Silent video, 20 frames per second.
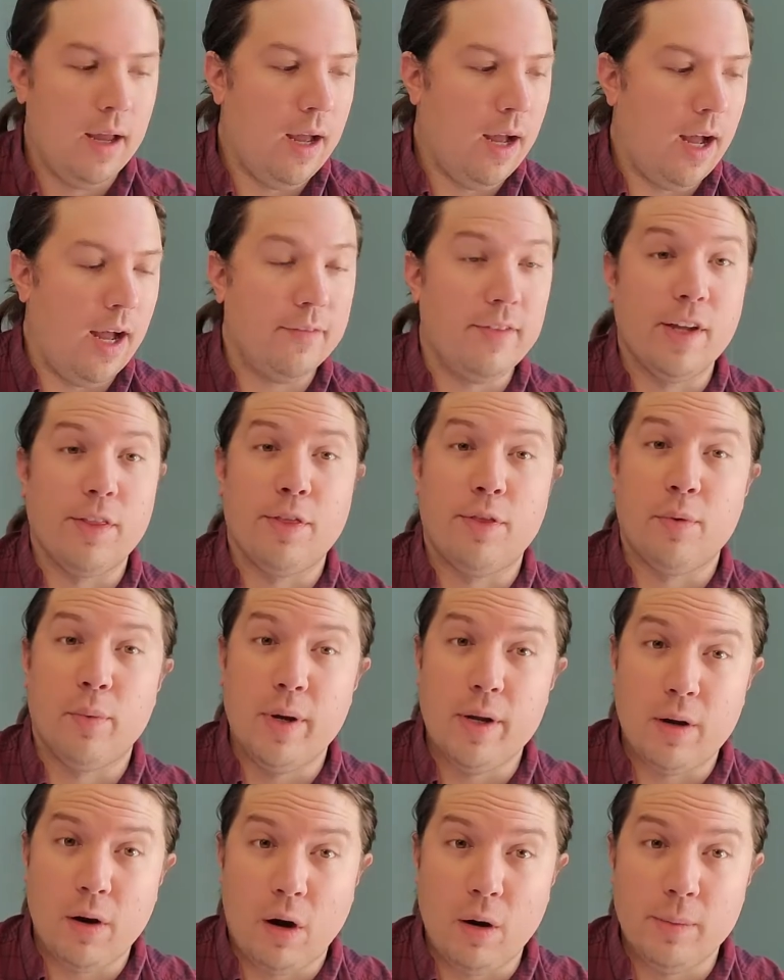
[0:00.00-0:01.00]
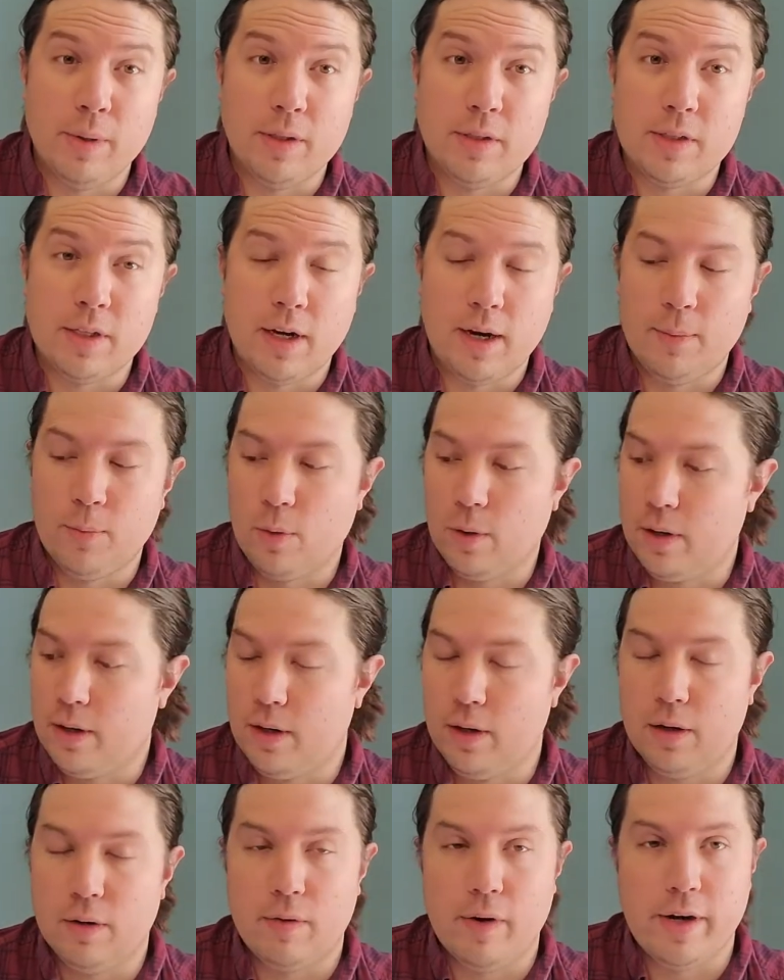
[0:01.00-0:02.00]
I've got 3 garments that I'm
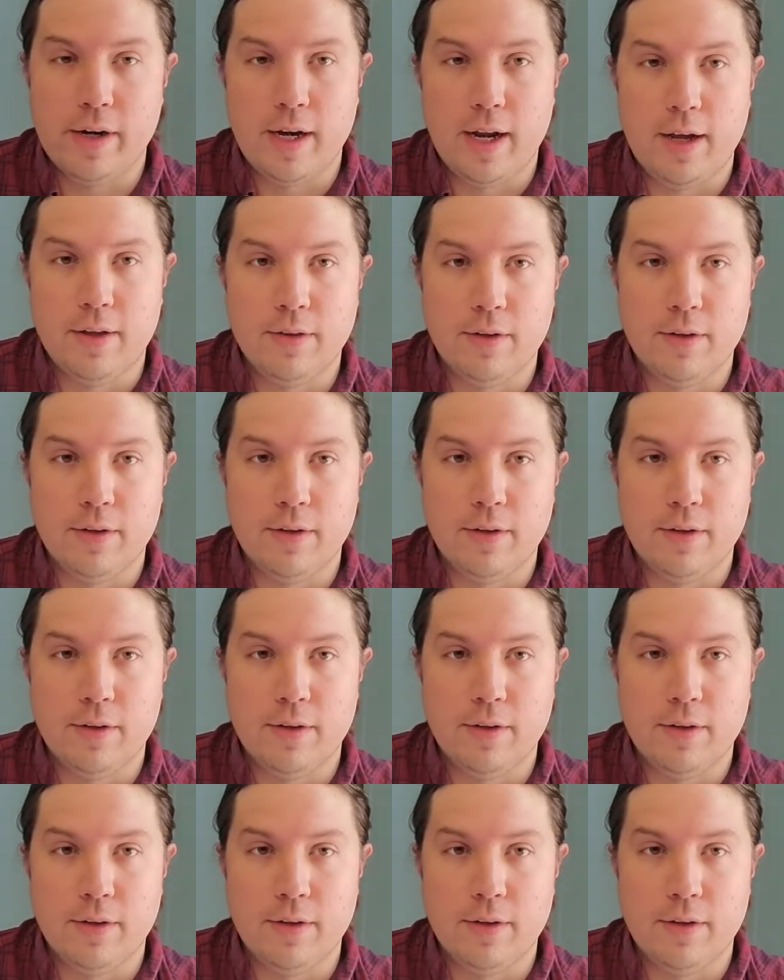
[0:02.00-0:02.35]
working on right now